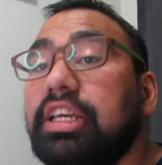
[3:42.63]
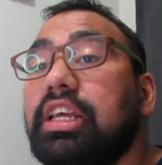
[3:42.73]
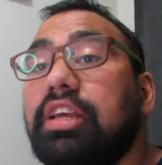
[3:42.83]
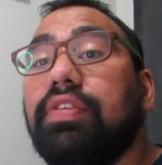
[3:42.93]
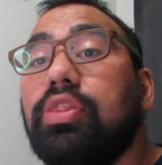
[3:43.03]

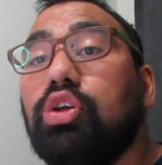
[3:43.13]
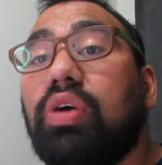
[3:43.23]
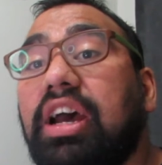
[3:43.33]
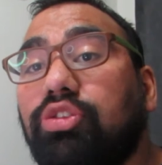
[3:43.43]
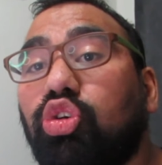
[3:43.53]
even though
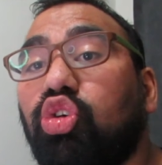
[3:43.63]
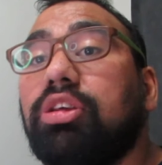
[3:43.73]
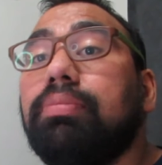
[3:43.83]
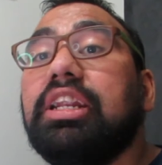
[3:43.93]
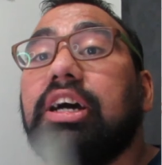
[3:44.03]
I told
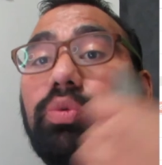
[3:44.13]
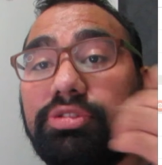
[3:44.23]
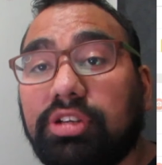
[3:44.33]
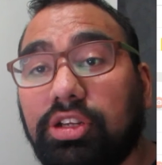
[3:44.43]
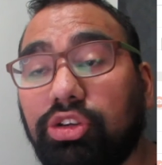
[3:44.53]
them that I was
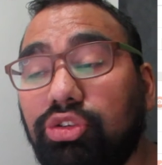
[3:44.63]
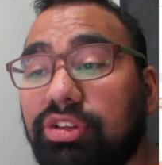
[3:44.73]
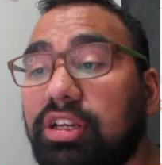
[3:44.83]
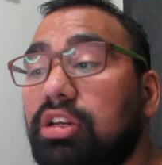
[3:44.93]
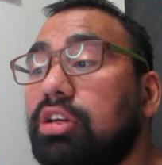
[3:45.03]
going to use
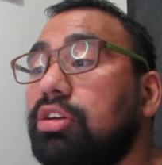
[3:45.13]
it.